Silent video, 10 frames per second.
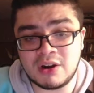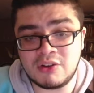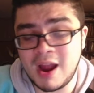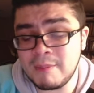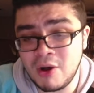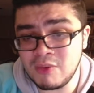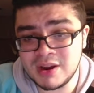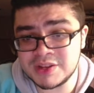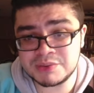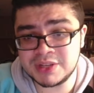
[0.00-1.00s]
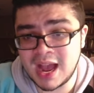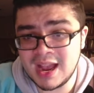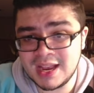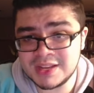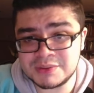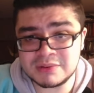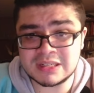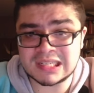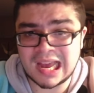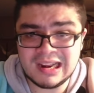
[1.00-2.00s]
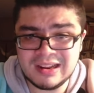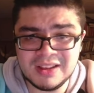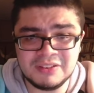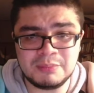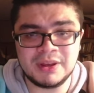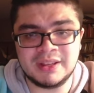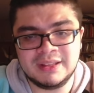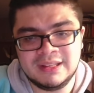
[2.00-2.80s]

Ground ball rate is really high, I guess, which is kind of nice, but